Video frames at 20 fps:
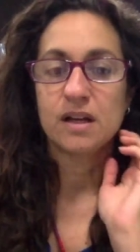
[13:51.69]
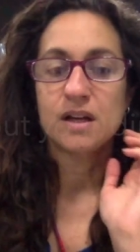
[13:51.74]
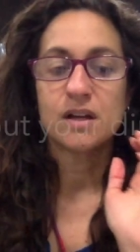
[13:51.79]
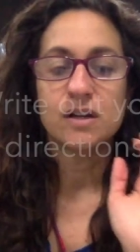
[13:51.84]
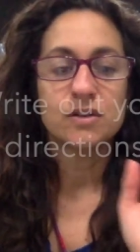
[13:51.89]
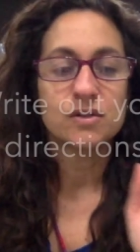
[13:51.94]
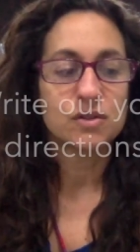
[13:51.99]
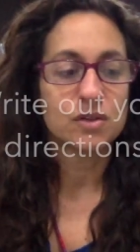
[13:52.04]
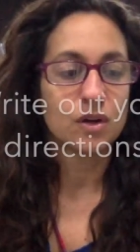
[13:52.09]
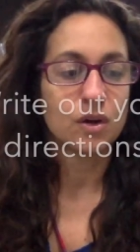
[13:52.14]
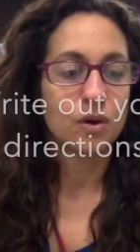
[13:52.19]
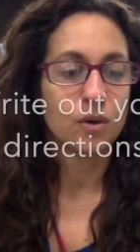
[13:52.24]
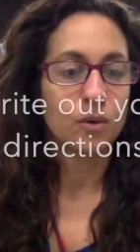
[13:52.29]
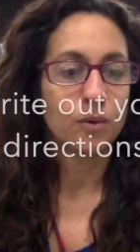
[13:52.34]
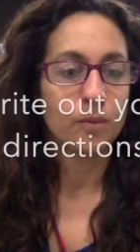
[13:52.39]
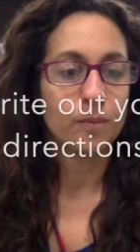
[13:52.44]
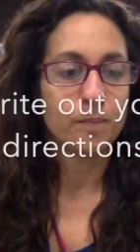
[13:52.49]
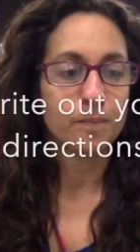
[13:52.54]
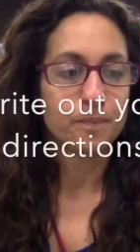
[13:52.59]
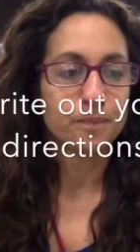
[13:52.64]
So
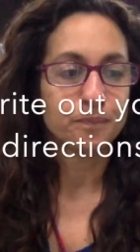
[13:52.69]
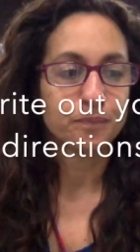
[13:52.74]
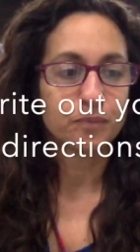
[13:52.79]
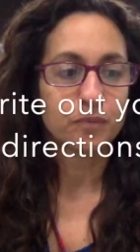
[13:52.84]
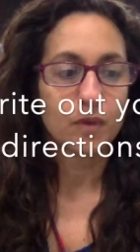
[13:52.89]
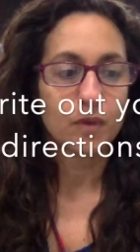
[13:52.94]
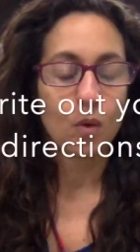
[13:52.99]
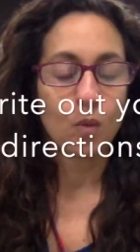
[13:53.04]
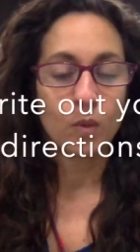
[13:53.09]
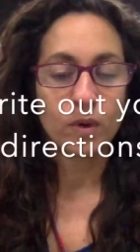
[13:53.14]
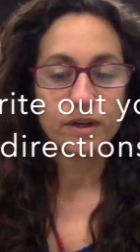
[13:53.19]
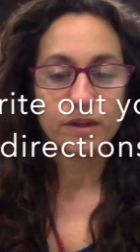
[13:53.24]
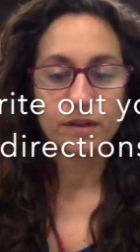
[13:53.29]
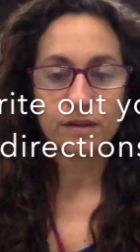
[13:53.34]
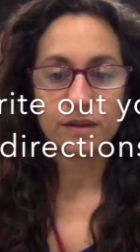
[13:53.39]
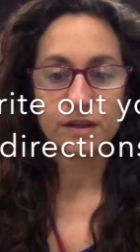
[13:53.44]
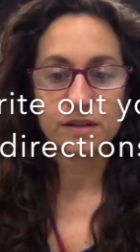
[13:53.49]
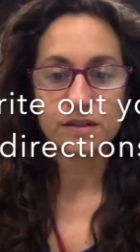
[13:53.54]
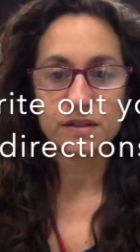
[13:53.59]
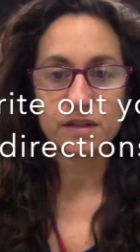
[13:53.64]
one of the
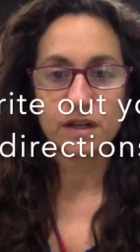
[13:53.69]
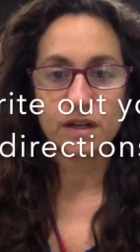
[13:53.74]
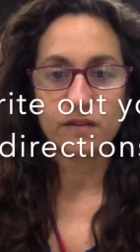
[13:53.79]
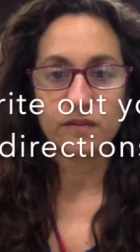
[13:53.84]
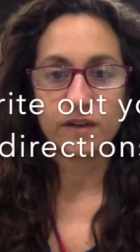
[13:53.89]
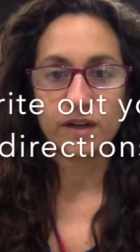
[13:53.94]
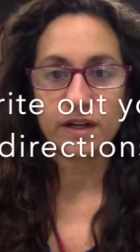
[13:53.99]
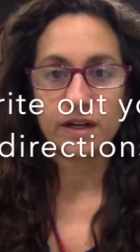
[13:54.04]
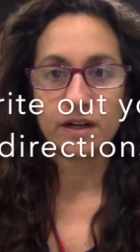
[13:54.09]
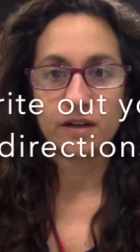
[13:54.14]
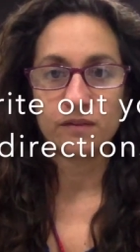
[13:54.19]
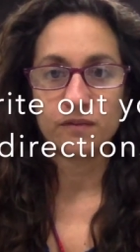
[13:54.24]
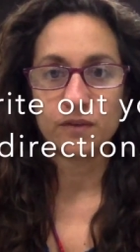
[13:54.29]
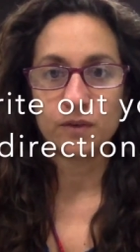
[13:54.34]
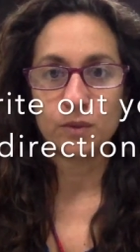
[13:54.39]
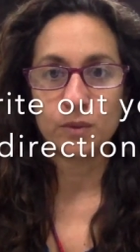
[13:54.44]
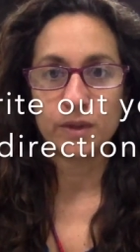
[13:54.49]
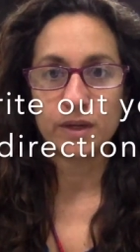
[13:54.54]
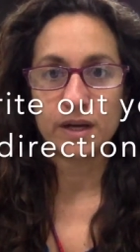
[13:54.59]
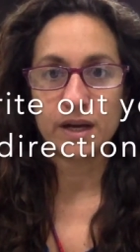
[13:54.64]
things that I find helpful
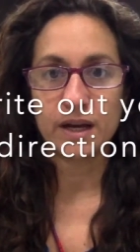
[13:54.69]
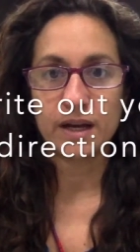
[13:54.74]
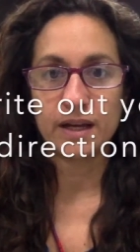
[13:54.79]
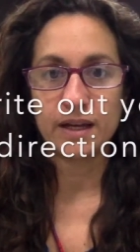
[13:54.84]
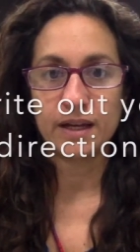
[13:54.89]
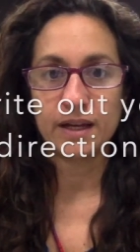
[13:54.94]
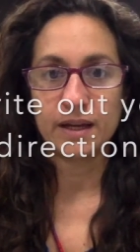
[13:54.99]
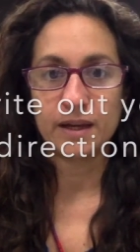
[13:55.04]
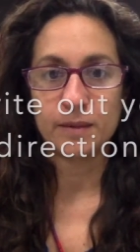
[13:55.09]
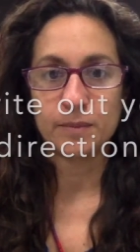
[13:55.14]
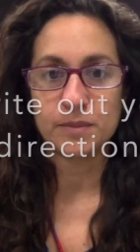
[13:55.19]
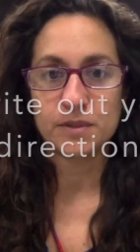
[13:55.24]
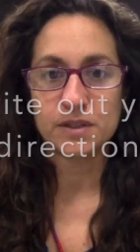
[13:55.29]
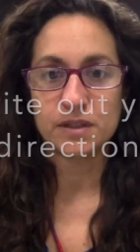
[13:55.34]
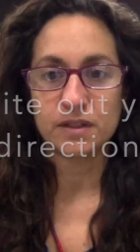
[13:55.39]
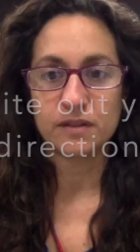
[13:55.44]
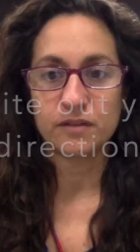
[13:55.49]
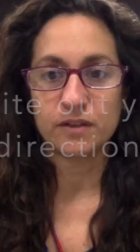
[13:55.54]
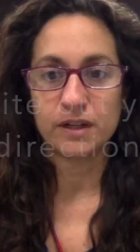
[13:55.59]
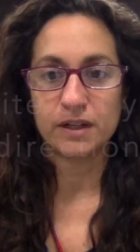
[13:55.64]
when I am
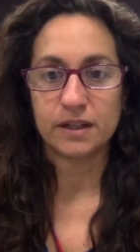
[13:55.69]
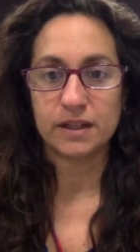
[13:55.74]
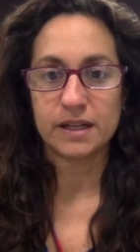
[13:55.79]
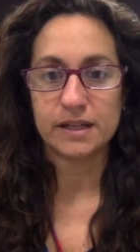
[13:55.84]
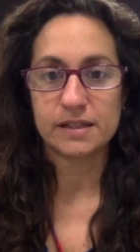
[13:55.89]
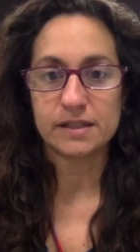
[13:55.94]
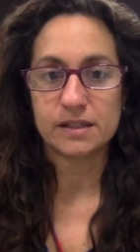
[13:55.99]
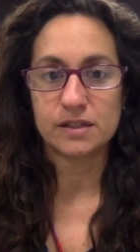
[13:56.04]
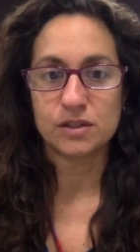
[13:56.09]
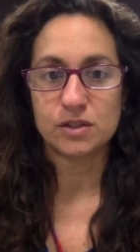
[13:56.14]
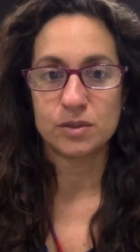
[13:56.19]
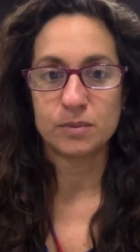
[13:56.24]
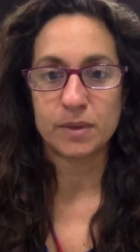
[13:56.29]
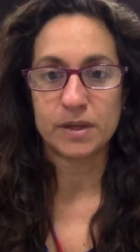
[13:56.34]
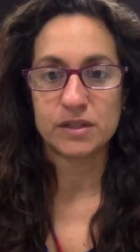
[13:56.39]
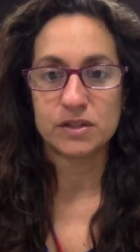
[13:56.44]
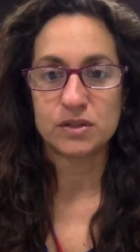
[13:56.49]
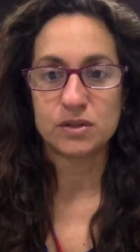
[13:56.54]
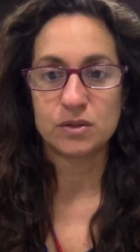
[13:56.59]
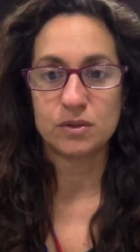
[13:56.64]
delivering a lesson to my
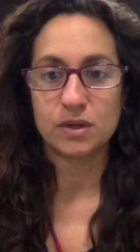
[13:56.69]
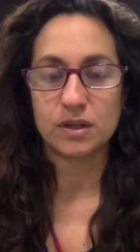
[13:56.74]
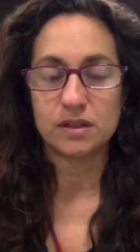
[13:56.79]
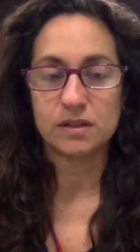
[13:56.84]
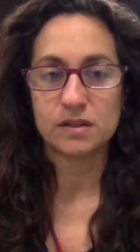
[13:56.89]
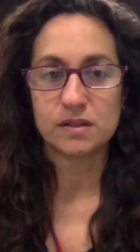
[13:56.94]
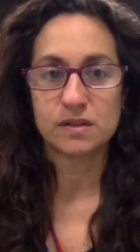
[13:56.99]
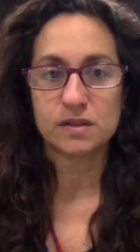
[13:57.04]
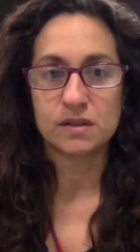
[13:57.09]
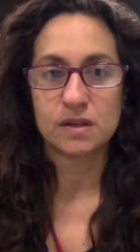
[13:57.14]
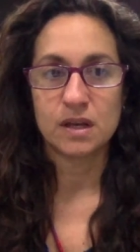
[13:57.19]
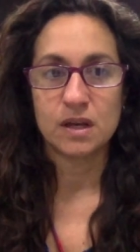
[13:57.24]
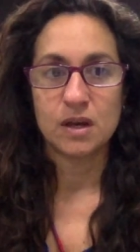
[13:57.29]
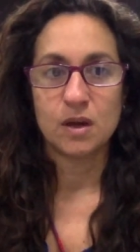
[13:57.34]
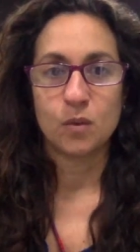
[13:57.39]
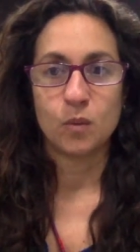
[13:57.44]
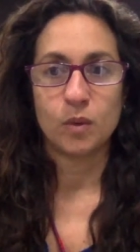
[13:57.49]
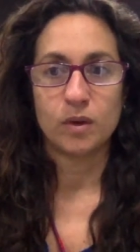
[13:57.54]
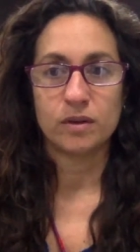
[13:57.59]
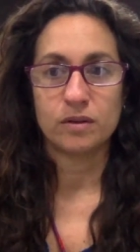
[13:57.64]
students,
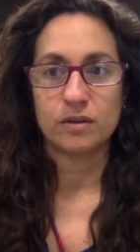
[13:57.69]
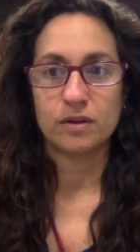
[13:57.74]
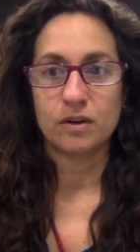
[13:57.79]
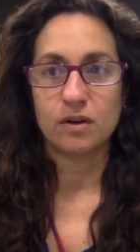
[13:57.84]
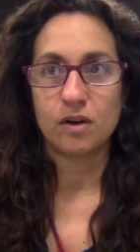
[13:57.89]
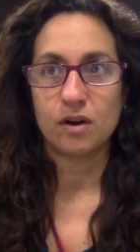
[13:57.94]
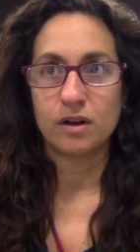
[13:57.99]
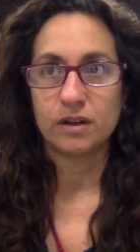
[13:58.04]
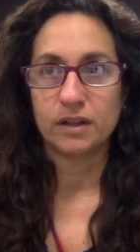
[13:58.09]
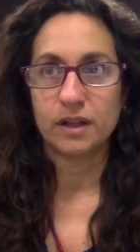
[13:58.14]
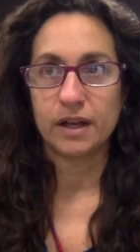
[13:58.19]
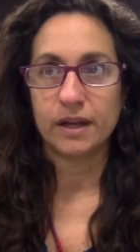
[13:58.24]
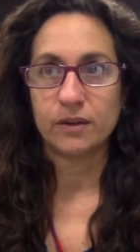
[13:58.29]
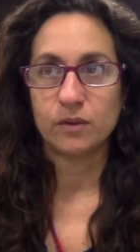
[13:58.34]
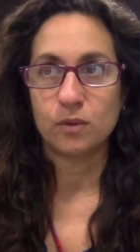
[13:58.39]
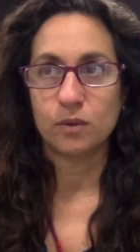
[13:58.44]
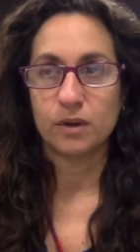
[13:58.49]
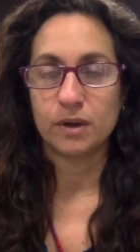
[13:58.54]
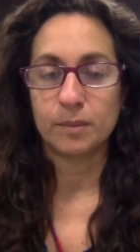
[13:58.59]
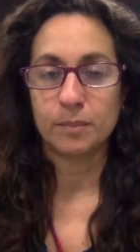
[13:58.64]
whether they're online
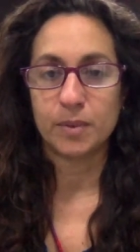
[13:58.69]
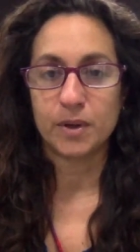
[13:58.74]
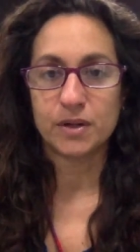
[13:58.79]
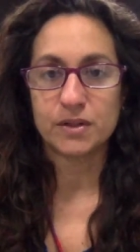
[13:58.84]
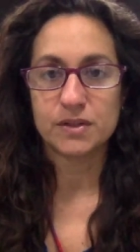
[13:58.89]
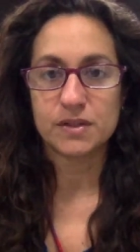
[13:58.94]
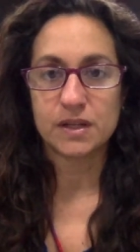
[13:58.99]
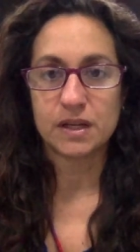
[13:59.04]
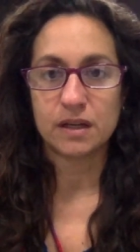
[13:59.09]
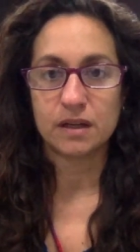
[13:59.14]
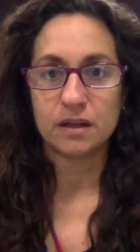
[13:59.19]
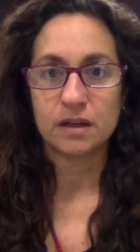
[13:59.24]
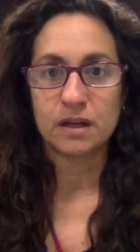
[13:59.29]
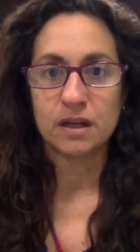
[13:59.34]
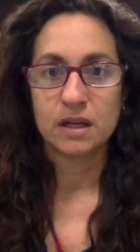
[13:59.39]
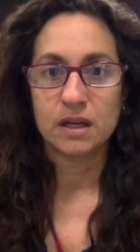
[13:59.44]
or in person,